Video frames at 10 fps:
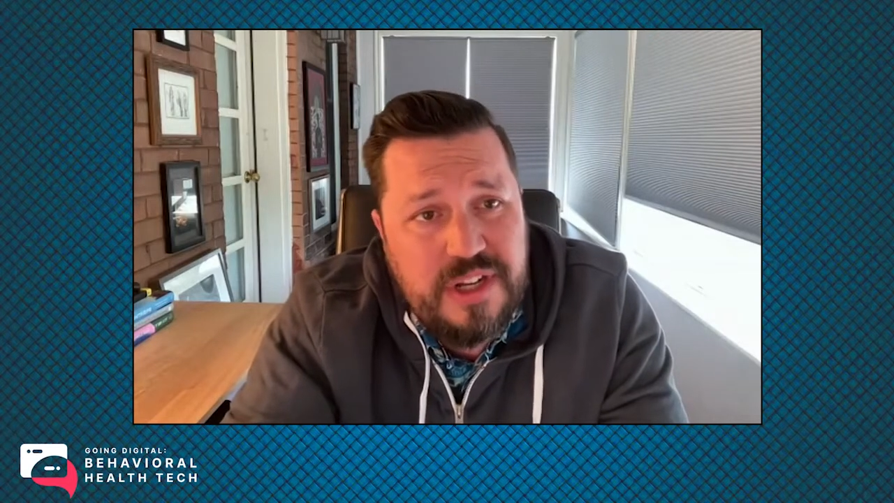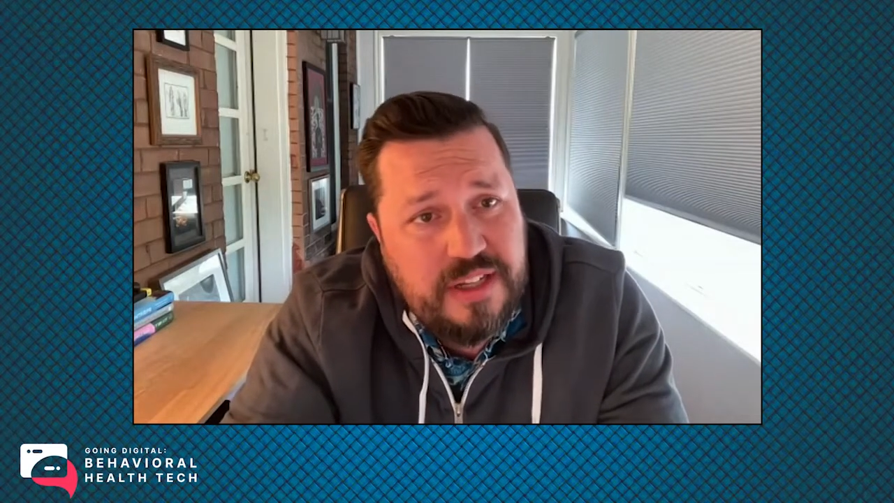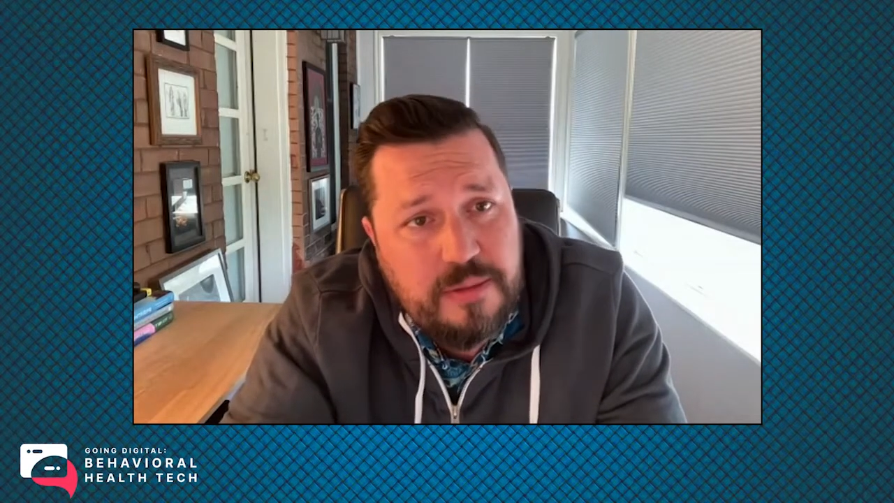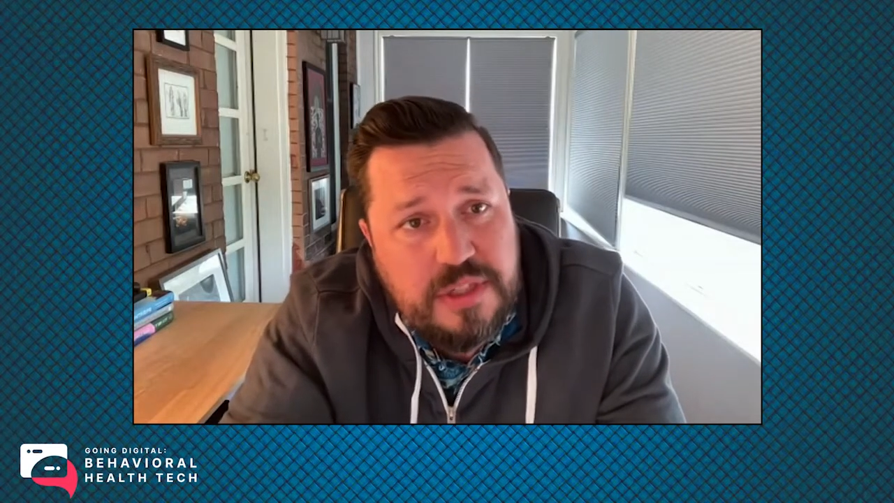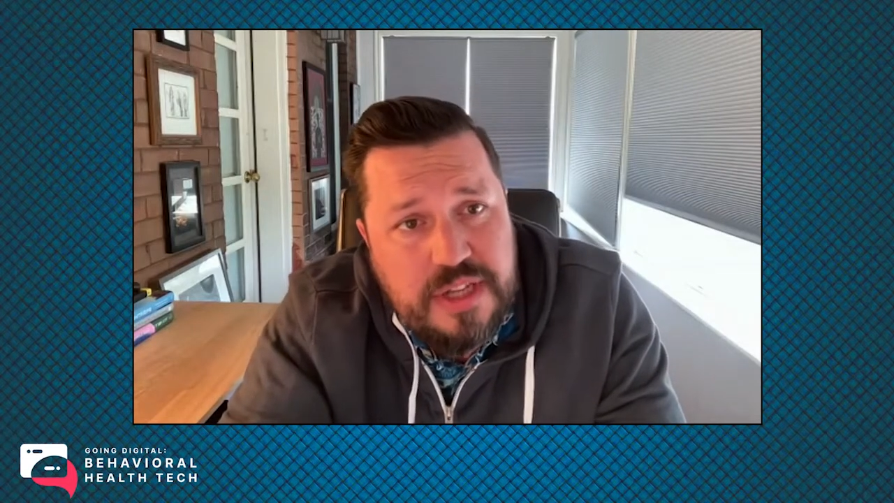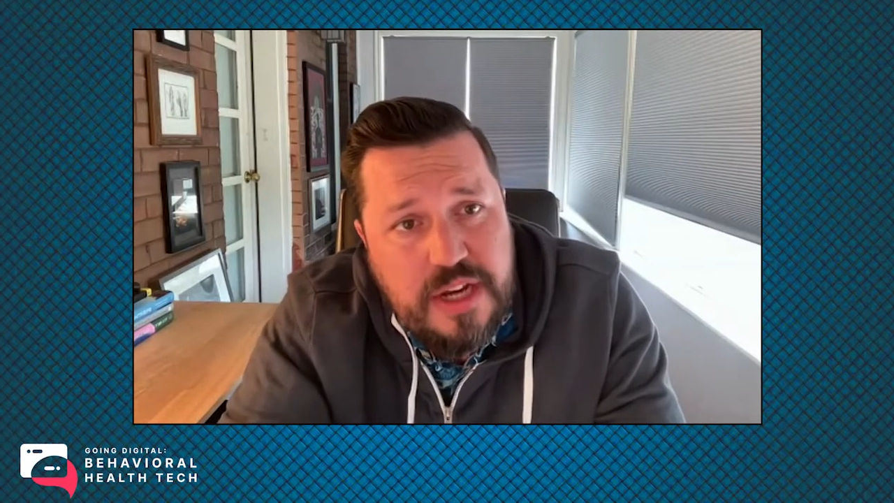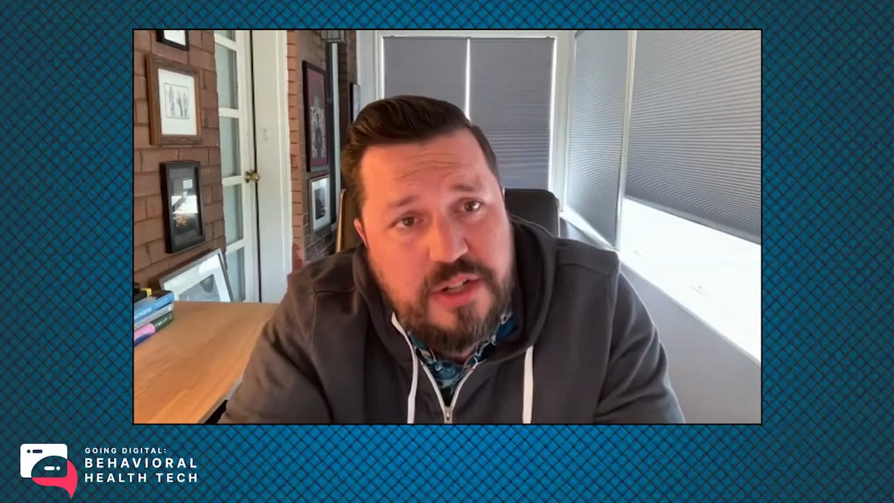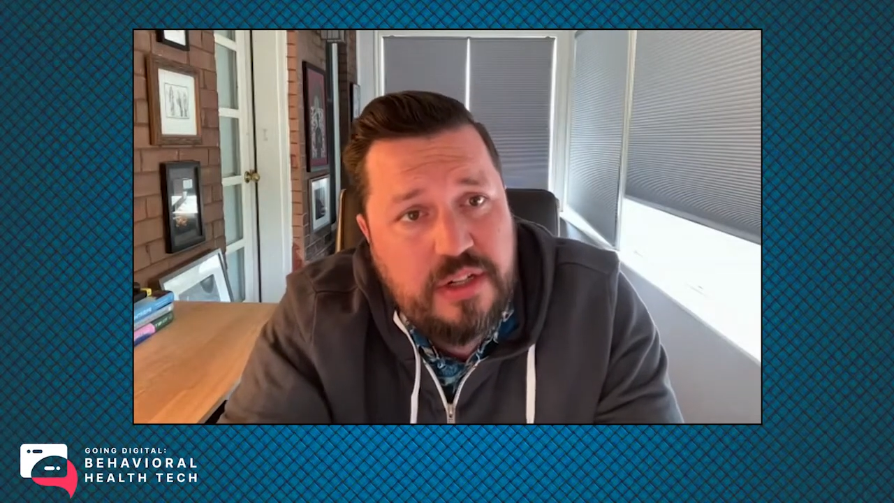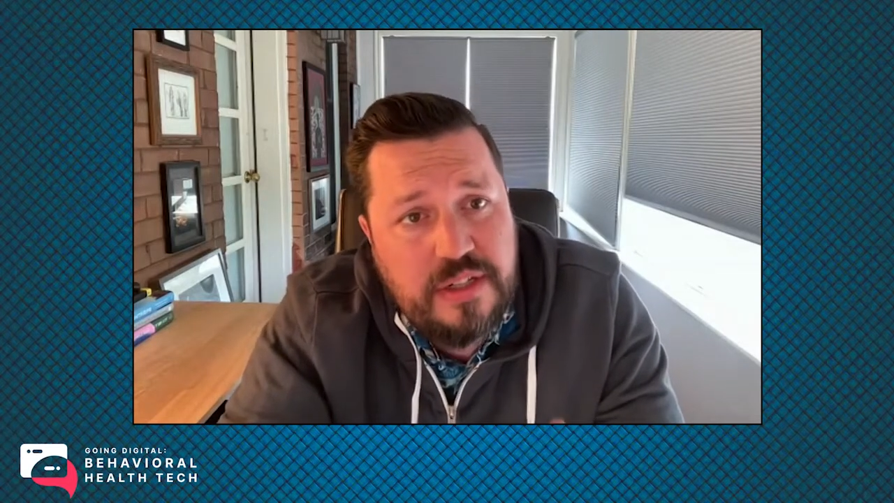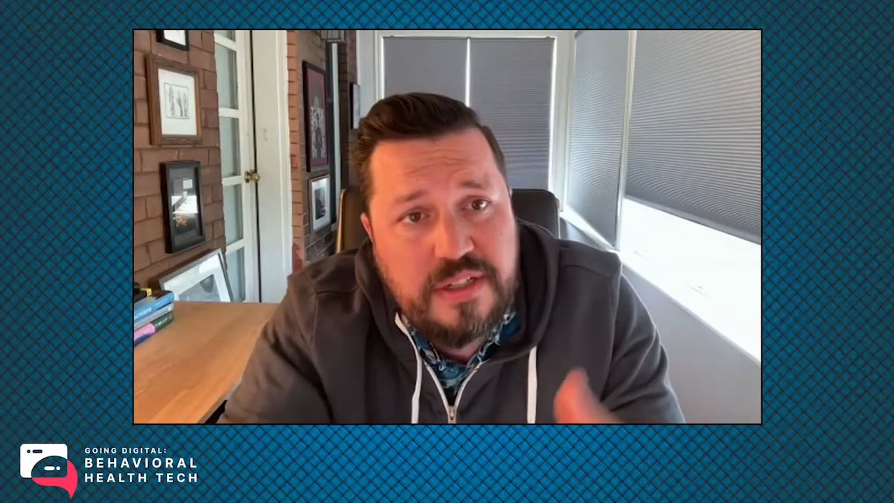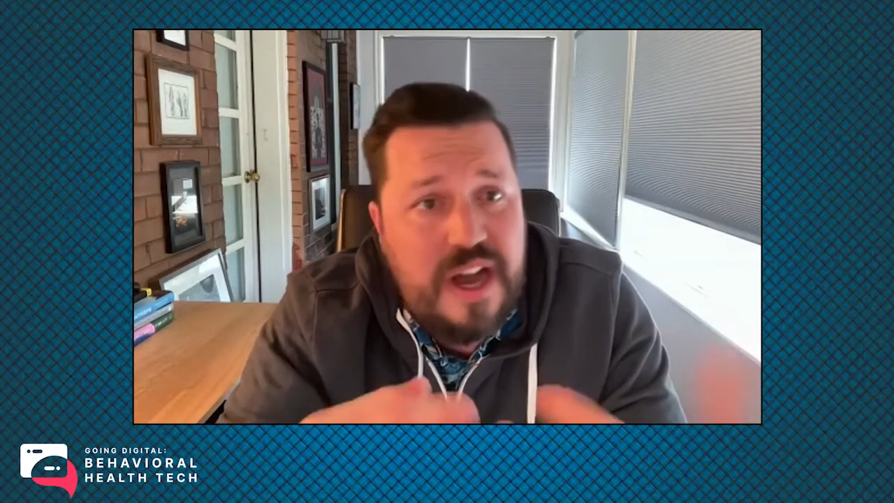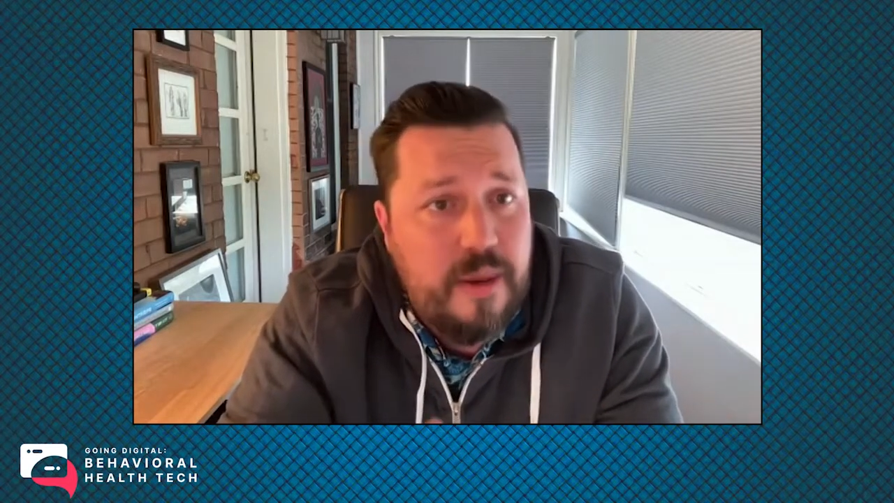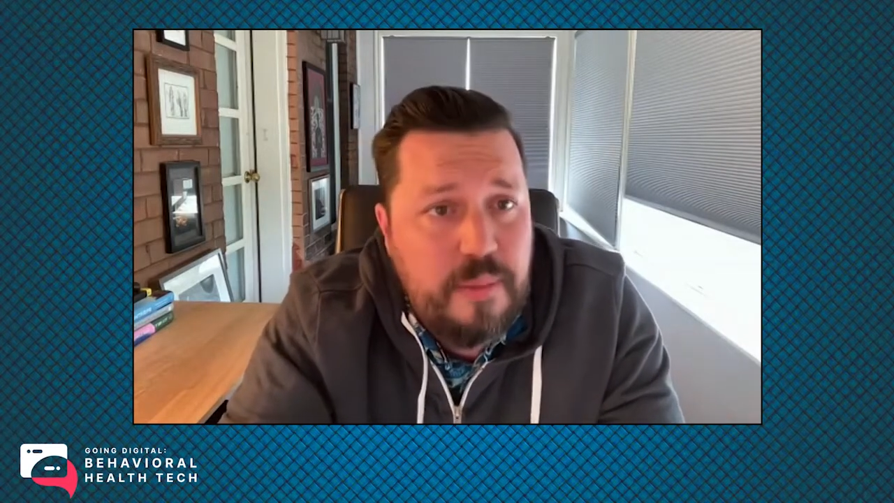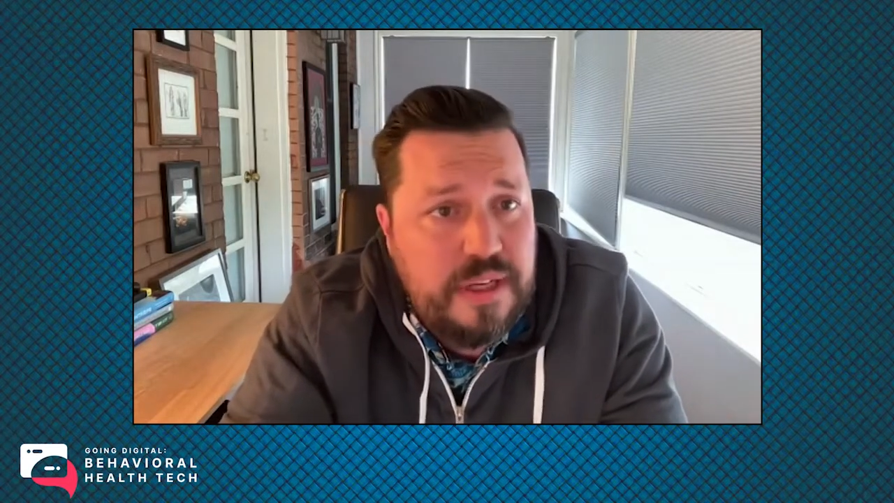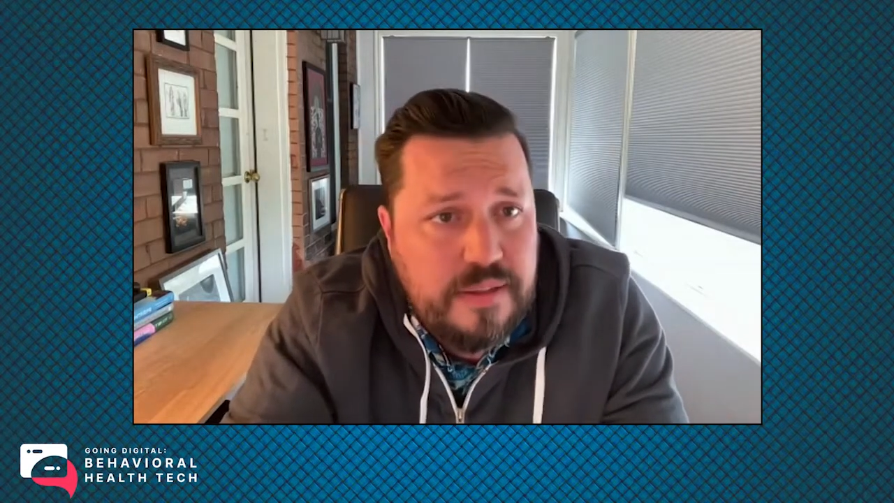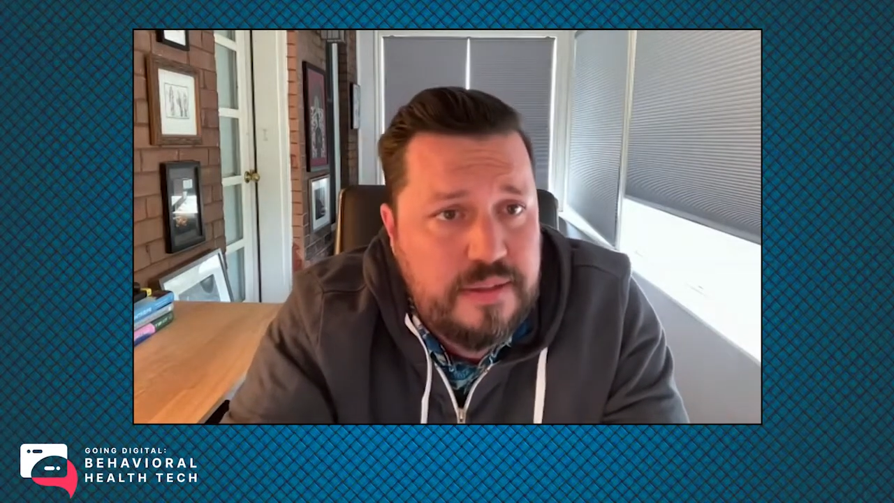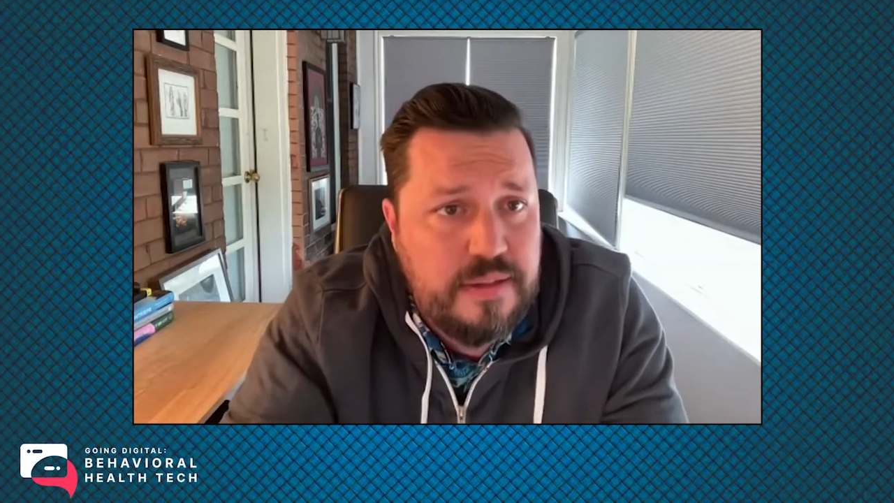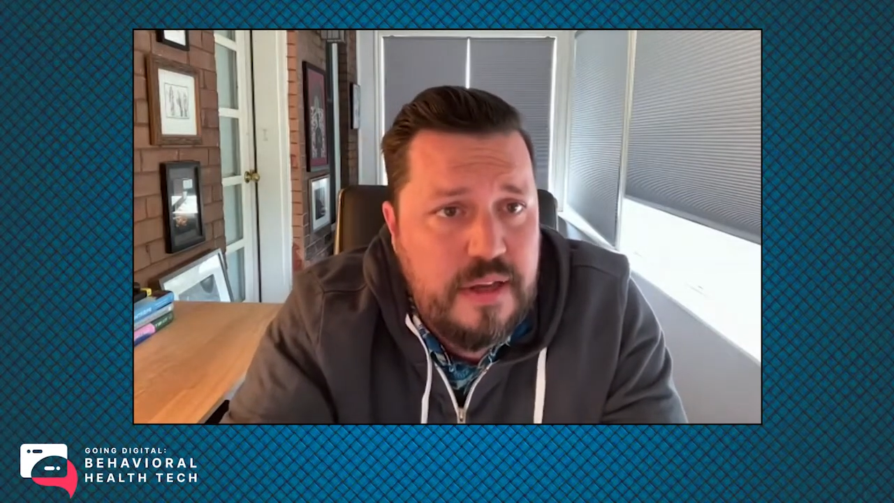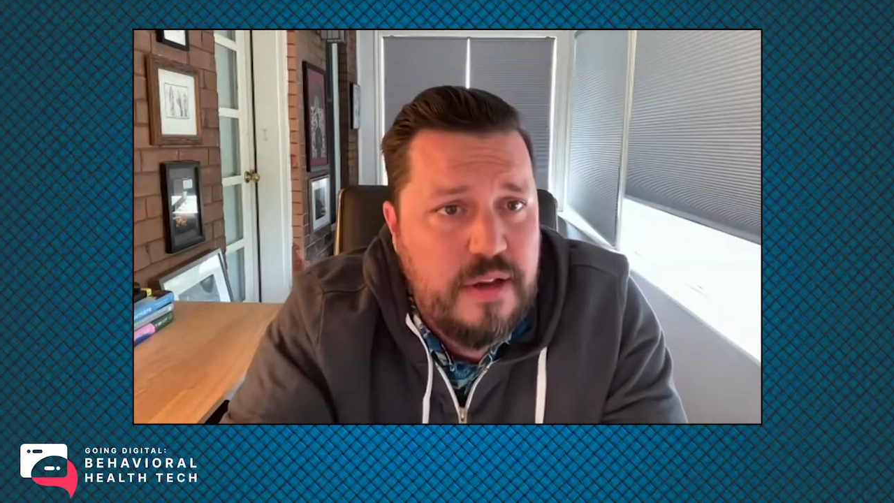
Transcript: documentation, topics,